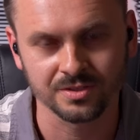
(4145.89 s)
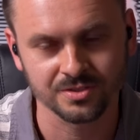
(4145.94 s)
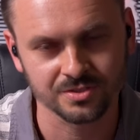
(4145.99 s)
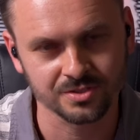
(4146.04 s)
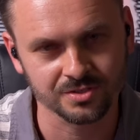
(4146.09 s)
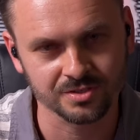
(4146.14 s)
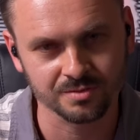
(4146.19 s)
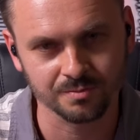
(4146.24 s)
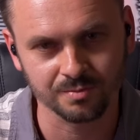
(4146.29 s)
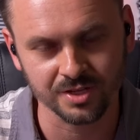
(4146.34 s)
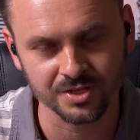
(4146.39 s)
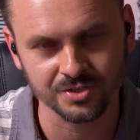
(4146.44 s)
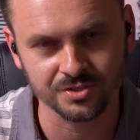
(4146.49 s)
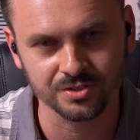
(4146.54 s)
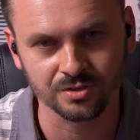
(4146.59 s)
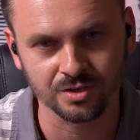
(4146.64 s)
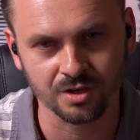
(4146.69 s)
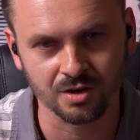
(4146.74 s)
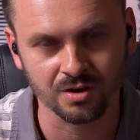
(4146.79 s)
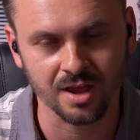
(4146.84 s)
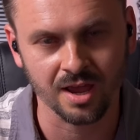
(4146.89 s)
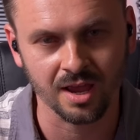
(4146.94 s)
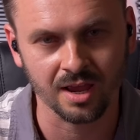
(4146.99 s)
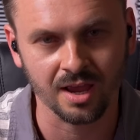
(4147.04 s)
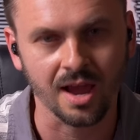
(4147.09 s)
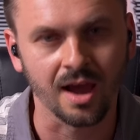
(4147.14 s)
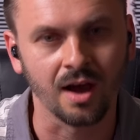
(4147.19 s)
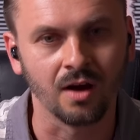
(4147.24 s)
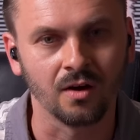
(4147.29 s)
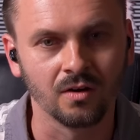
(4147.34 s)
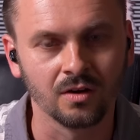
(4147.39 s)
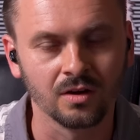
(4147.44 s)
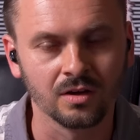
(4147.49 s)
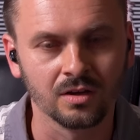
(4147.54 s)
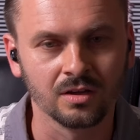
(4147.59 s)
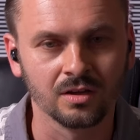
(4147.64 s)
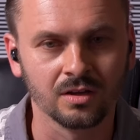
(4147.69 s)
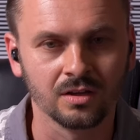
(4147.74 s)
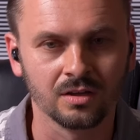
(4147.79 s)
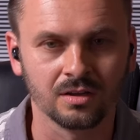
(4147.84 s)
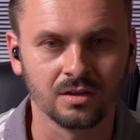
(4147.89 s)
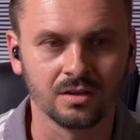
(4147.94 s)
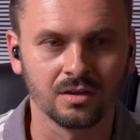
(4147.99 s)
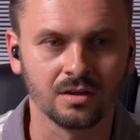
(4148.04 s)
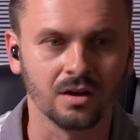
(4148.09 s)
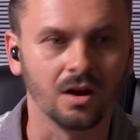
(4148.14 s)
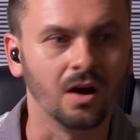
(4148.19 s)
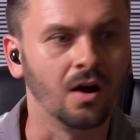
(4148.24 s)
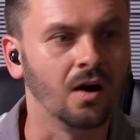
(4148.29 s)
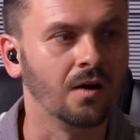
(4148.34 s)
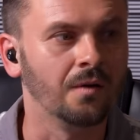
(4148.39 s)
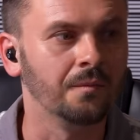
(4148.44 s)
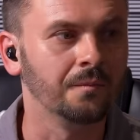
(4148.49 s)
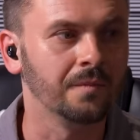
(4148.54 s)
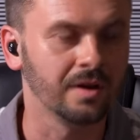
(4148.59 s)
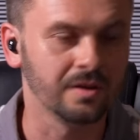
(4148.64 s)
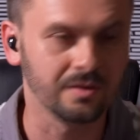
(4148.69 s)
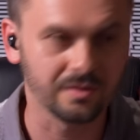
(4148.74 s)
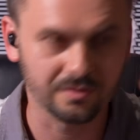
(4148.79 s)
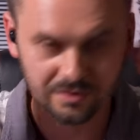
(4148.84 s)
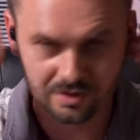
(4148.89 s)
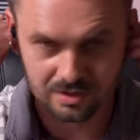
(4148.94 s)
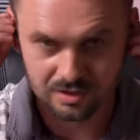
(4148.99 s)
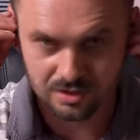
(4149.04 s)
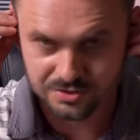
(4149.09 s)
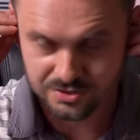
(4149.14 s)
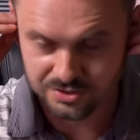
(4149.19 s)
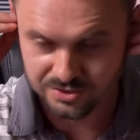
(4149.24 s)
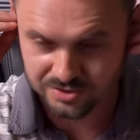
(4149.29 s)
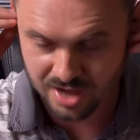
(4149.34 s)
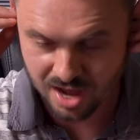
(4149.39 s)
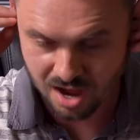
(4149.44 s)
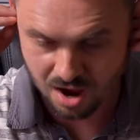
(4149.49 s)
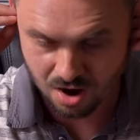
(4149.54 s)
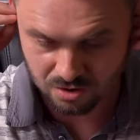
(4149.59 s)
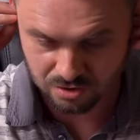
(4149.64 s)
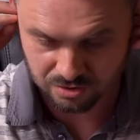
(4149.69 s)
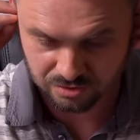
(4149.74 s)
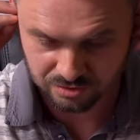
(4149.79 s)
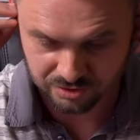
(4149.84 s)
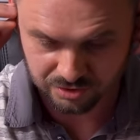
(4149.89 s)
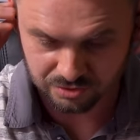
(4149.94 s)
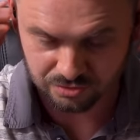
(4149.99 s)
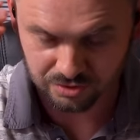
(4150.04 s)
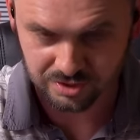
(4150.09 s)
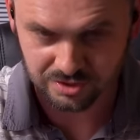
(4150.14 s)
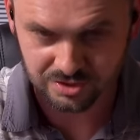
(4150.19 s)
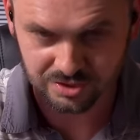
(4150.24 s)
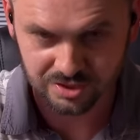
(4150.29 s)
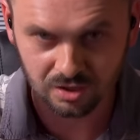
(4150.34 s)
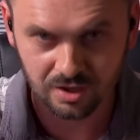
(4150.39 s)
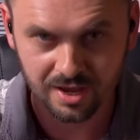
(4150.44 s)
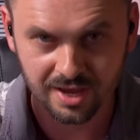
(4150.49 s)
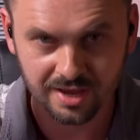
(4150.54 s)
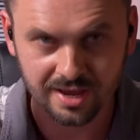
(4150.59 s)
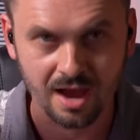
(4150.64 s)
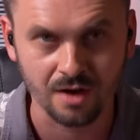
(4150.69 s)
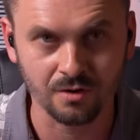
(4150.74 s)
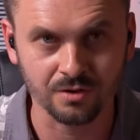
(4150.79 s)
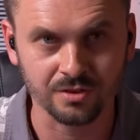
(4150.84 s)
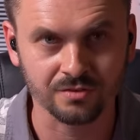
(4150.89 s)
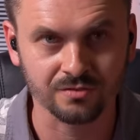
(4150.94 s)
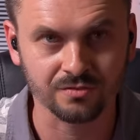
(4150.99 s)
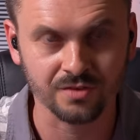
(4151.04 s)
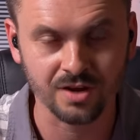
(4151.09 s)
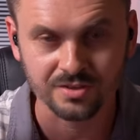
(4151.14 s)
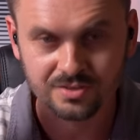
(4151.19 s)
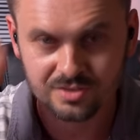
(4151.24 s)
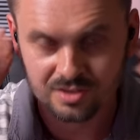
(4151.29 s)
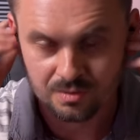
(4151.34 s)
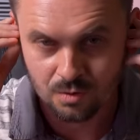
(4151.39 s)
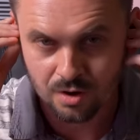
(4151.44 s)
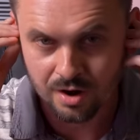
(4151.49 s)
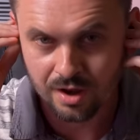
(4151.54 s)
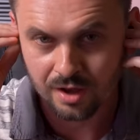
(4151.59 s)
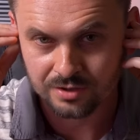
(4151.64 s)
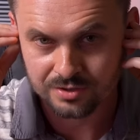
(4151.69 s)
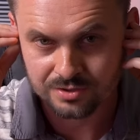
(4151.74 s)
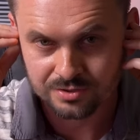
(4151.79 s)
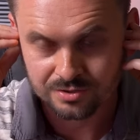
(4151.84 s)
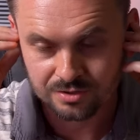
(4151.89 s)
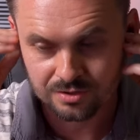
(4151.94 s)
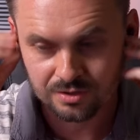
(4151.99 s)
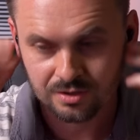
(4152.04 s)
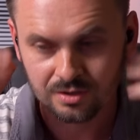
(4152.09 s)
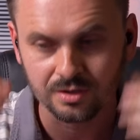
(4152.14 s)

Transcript: It's just the place you go to hang out. Um, and if it closes down, you could still hang out with your friends somewhere else.